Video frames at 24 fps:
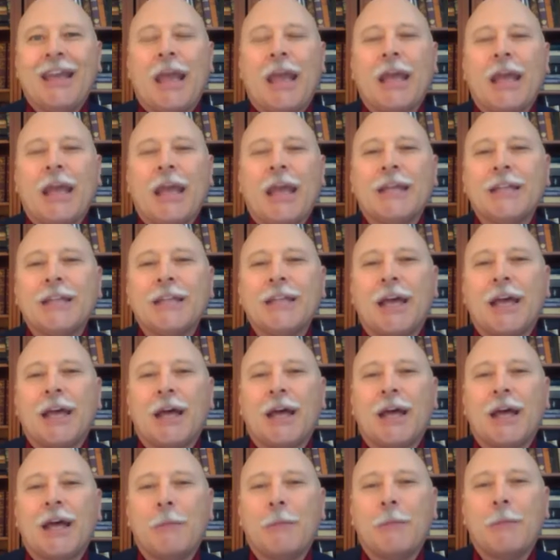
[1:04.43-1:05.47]
And
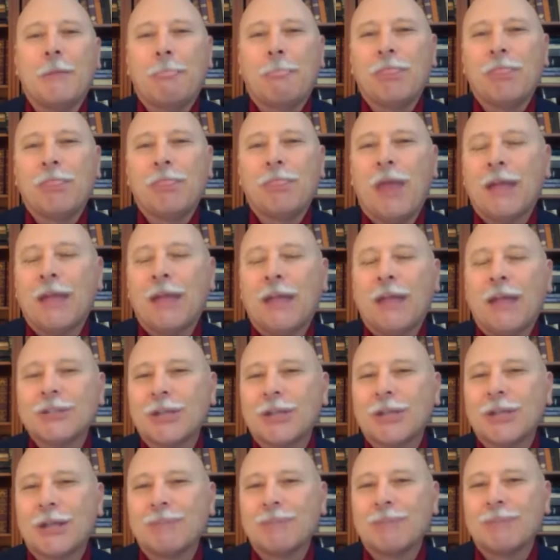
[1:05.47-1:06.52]
that
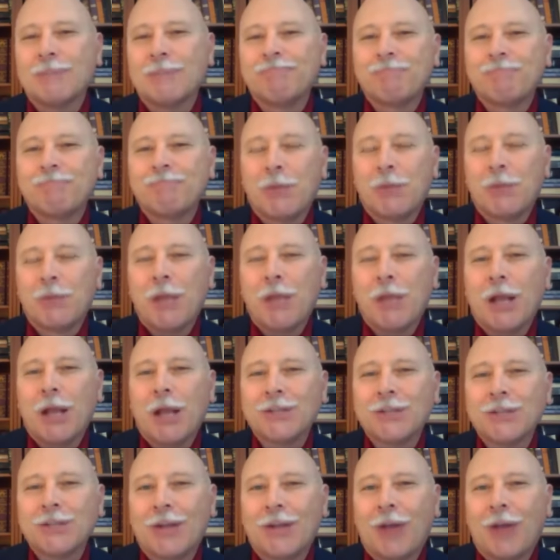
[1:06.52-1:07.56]
may
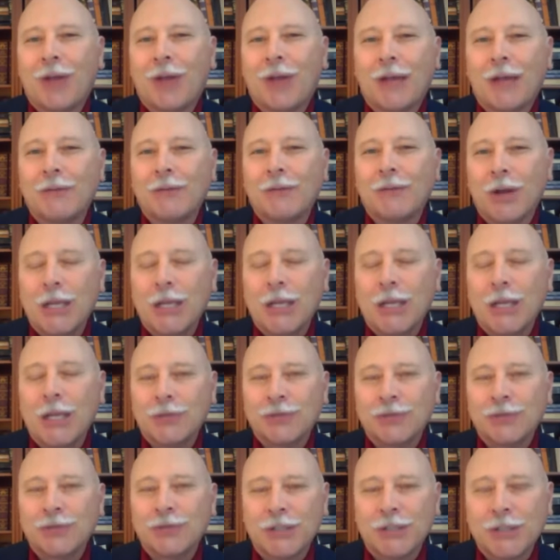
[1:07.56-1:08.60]
not sound like a very
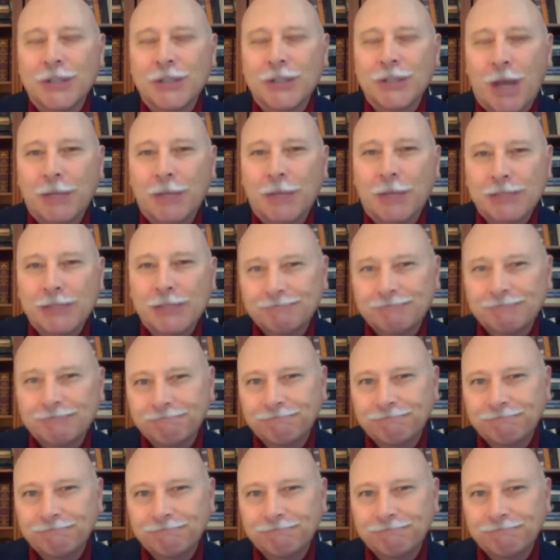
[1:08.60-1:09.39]
interesting topic,